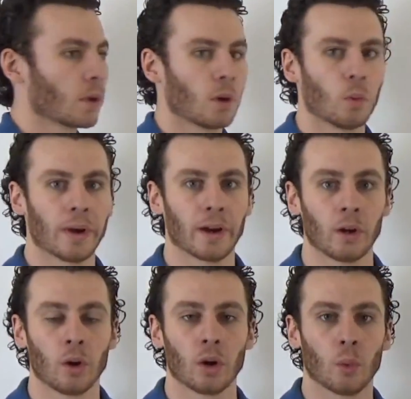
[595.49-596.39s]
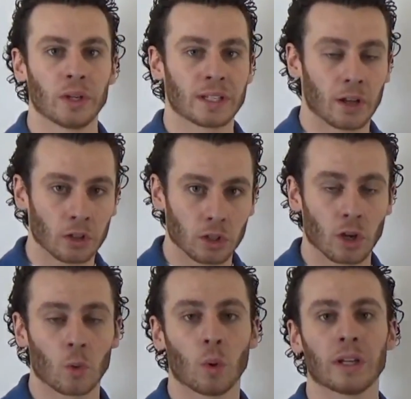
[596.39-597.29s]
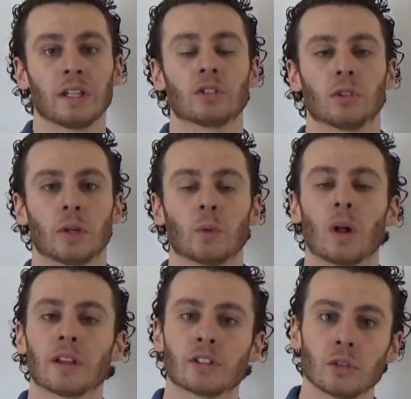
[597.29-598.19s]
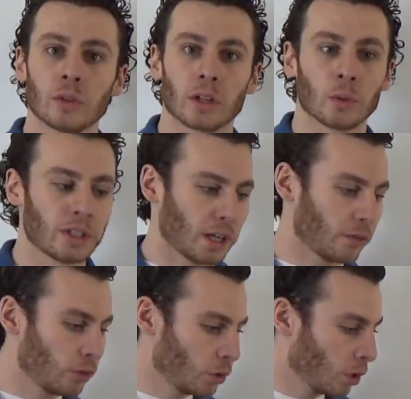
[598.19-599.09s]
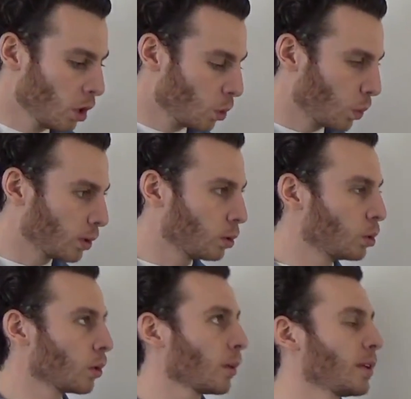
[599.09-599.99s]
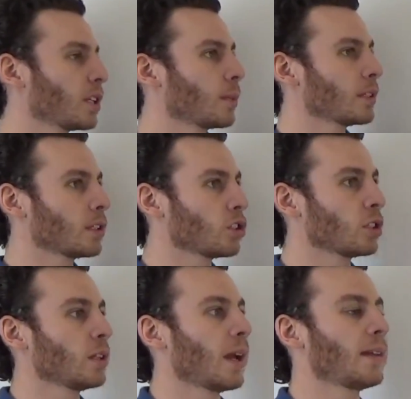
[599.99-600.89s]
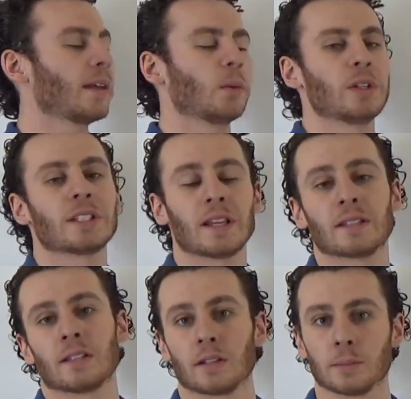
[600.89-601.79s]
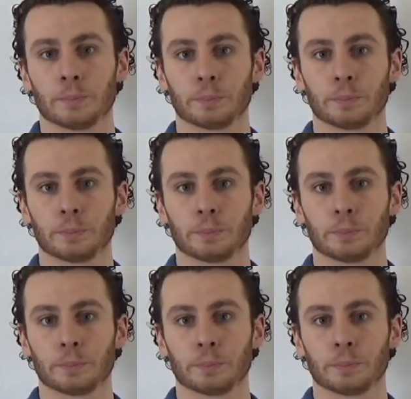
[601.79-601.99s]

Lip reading: where we tell the dog what he's doing while he's doing it. We take food, we lure him into the position, and then we say sit.